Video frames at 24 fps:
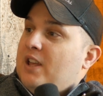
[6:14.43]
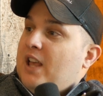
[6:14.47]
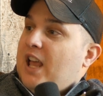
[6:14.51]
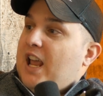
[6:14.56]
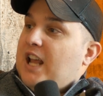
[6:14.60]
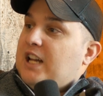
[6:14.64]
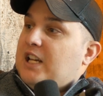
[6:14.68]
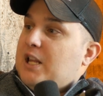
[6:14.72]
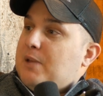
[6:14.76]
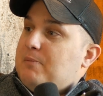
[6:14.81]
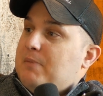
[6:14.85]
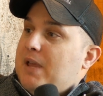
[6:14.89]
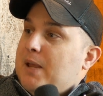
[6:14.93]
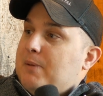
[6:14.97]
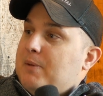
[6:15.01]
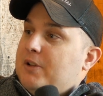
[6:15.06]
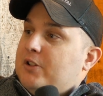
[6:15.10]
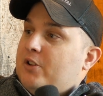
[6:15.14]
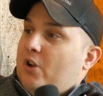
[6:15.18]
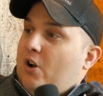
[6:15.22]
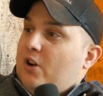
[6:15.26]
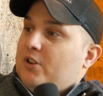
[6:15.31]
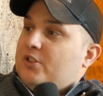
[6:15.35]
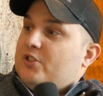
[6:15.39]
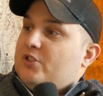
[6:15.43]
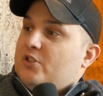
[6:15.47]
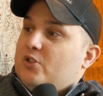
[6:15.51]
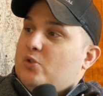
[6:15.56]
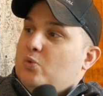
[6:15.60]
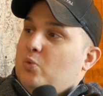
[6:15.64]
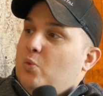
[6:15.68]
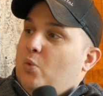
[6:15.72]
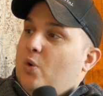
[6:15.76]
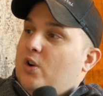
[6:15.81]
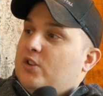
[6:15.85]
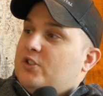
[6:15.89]
and they maybe talk to you
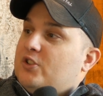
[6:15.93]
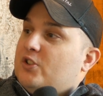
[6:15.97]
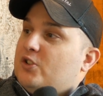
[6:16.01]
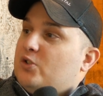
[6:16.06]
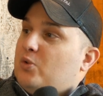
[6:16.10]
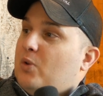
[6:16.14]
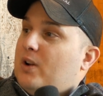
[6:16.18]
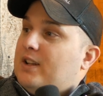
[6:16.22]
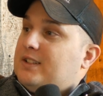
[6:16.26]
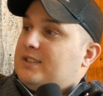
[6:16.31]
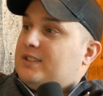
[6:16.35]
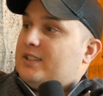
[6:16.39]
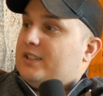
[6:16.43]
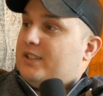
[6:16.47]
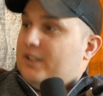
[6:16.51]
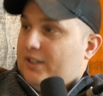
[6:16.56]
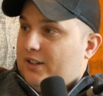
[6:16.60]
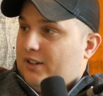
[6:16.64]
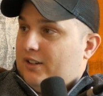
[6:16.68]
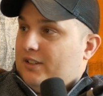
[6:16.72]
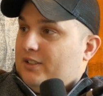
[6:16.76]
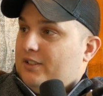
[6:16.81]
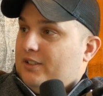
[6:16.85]
once or twice a year.